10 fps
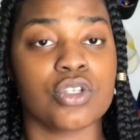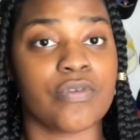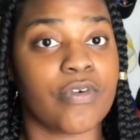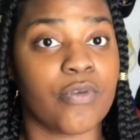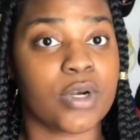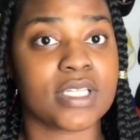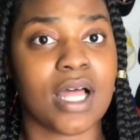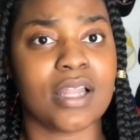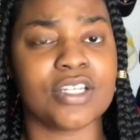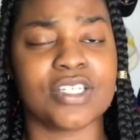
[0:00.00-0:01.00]
for Fortis
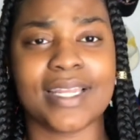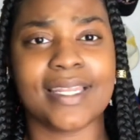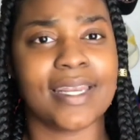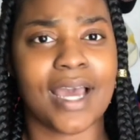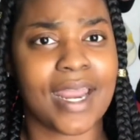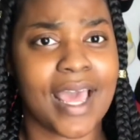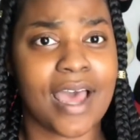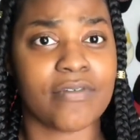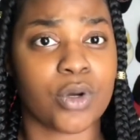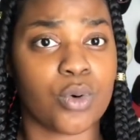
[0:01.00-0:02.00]
College, they did not
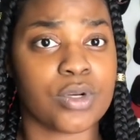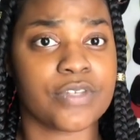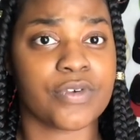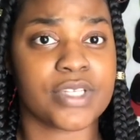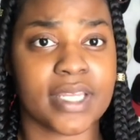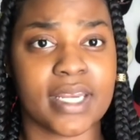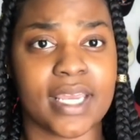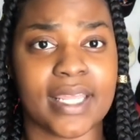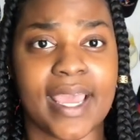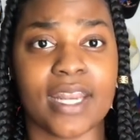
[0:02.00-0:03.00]
have a course for
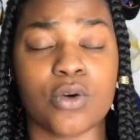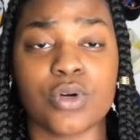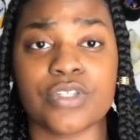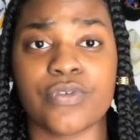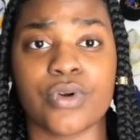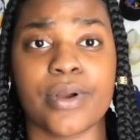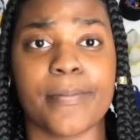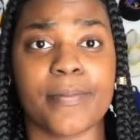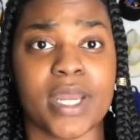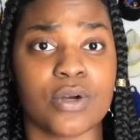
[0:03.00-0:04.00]
CNA. They had a course for
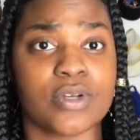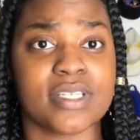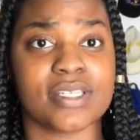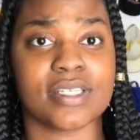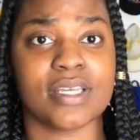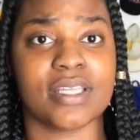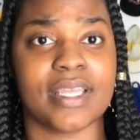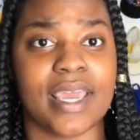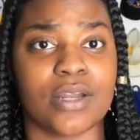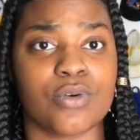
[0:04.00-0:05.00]
medical assistant.
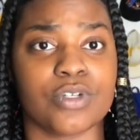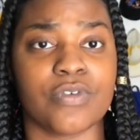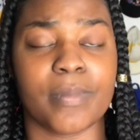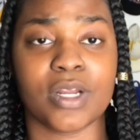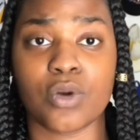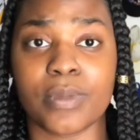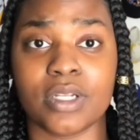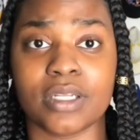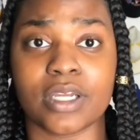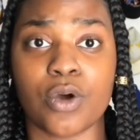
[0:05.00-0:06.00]
They had a course for medical
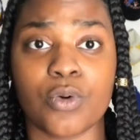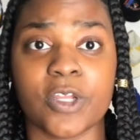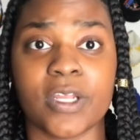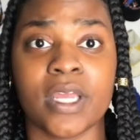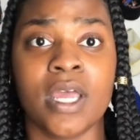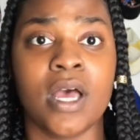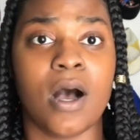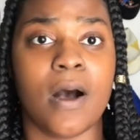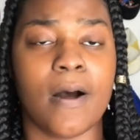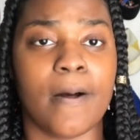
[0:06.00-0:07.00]
billing and coding,
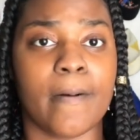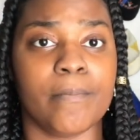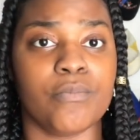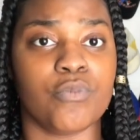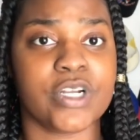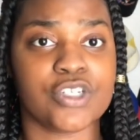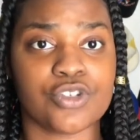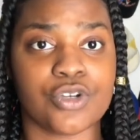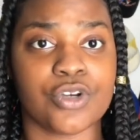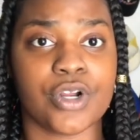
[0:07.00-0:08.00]
um,
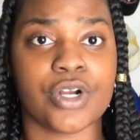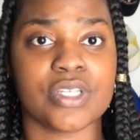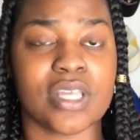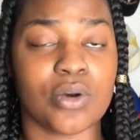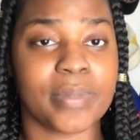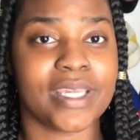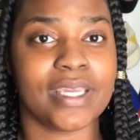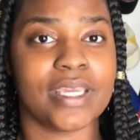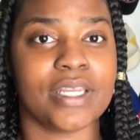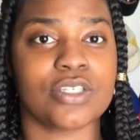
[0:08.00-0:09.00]
registered nurse,
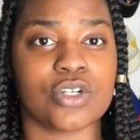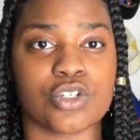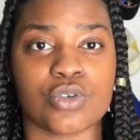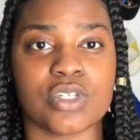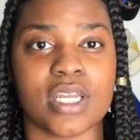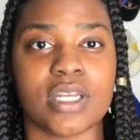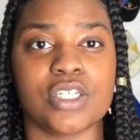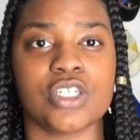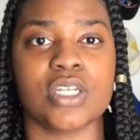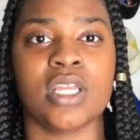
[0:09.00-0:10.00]
LPN, surgical
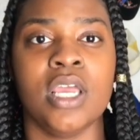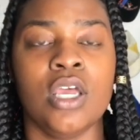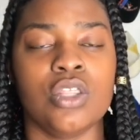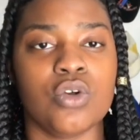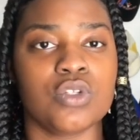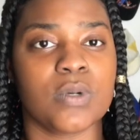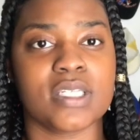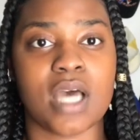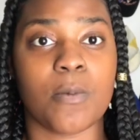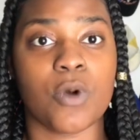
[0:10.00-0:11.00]
technician. Those were the
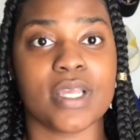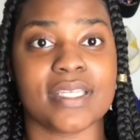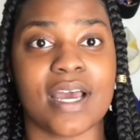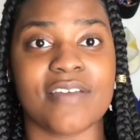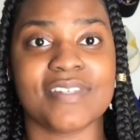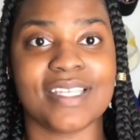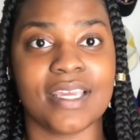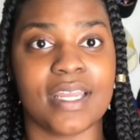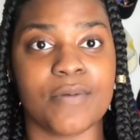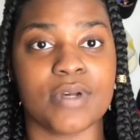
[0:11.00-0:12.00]
top ones. Now if
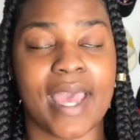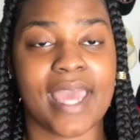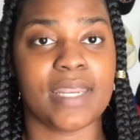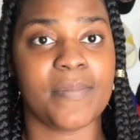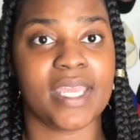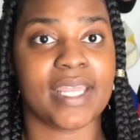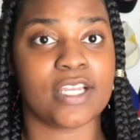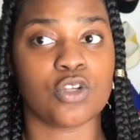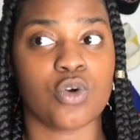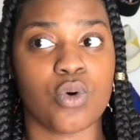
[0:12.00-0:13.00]
CNA would, had to be an
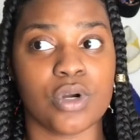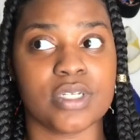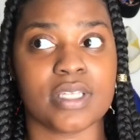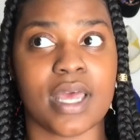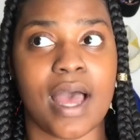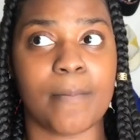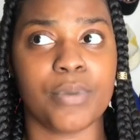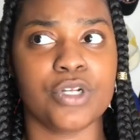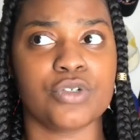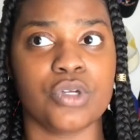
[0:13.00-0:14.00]
that course, I'm
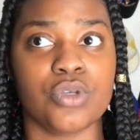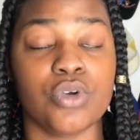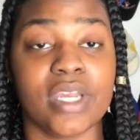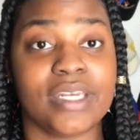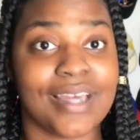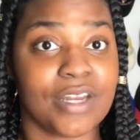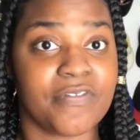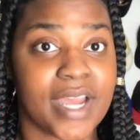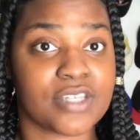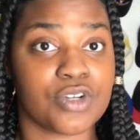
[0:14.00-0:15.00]
pretty sure you'll get done
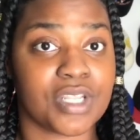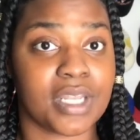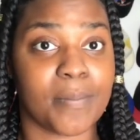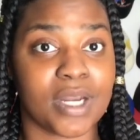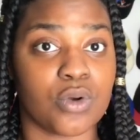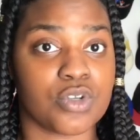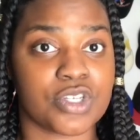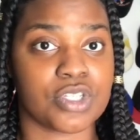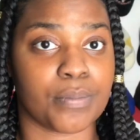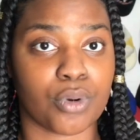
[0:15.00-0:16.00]
faster than the medical
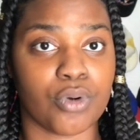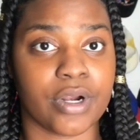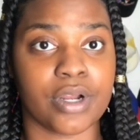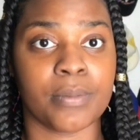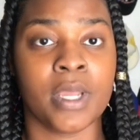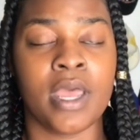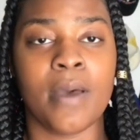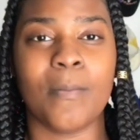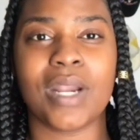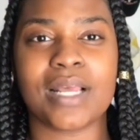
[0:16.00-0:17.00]
assistant program,
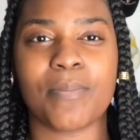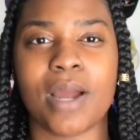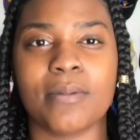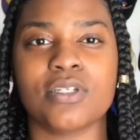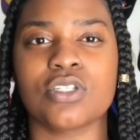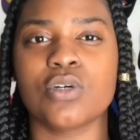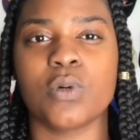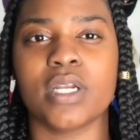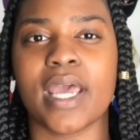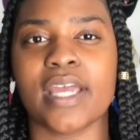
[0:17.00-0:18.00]
but I probably still
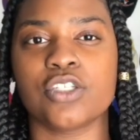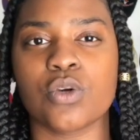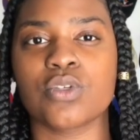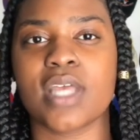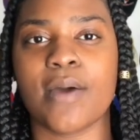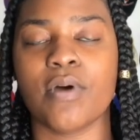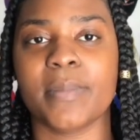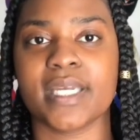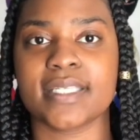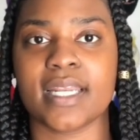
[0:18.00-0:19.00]
wouldn't have chose that one
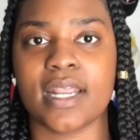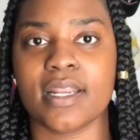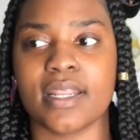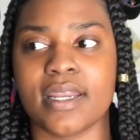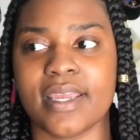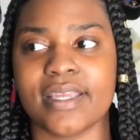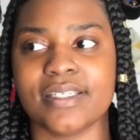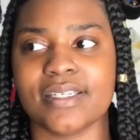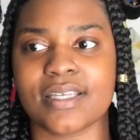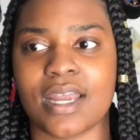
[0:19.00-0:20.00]
because at the end of the day, it's
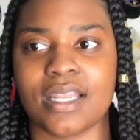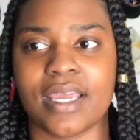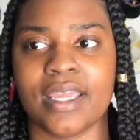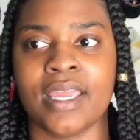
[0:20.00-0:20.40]
just kind of like